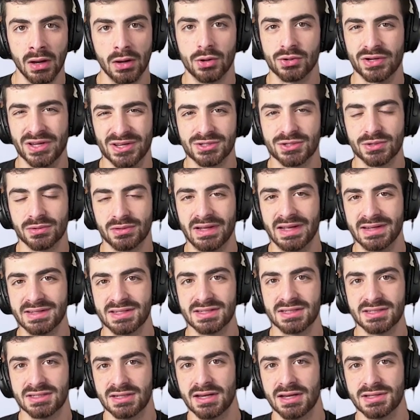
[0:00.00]
Okay, so
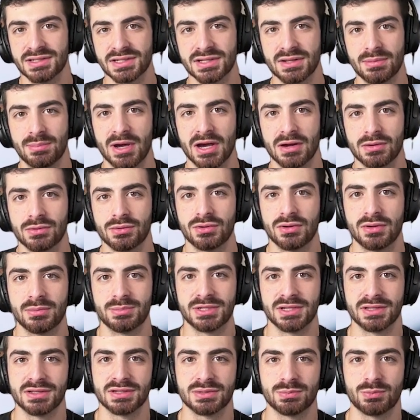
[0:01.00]
let's test the macro up
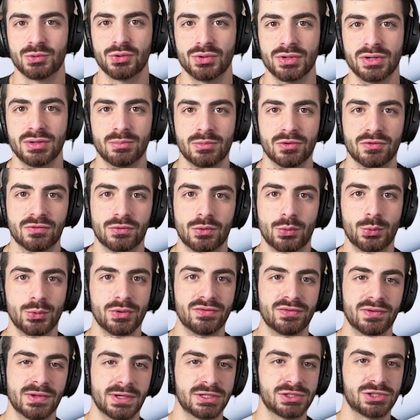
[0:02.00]
to this point before we
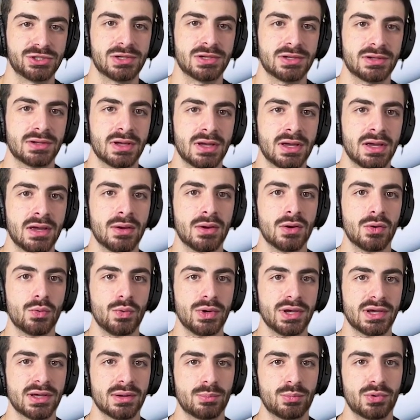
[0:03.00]
finish it.
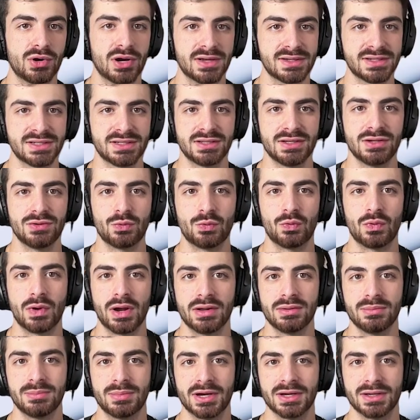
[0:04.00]
We can press the
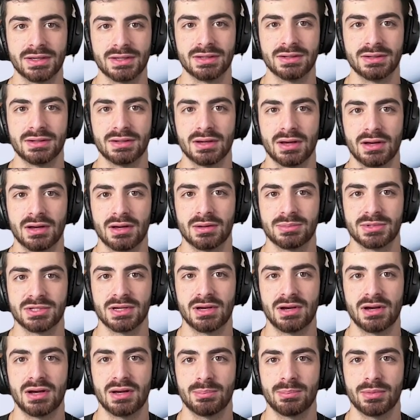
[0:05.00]
run button up
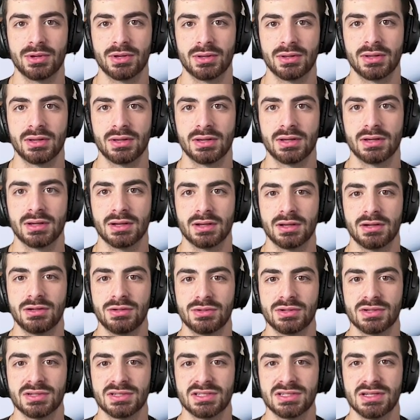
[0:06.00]
top and
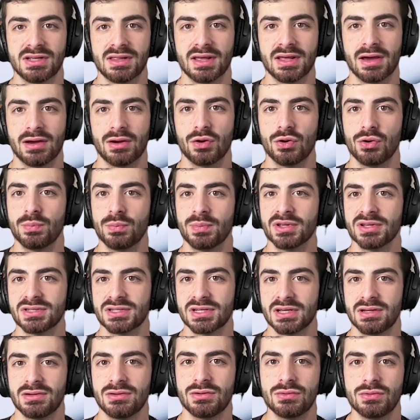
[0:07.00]
you can see that
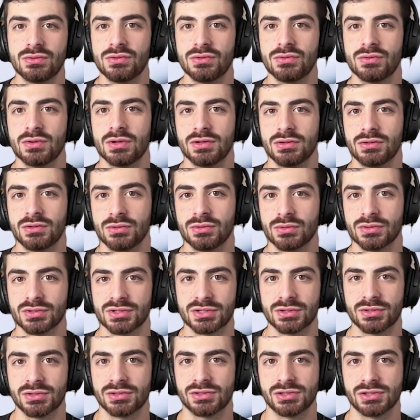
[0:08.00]
opens a new Google
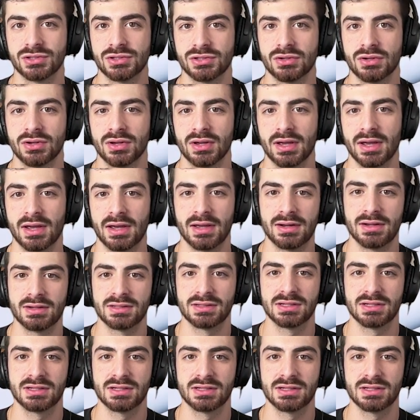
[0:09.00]
search and it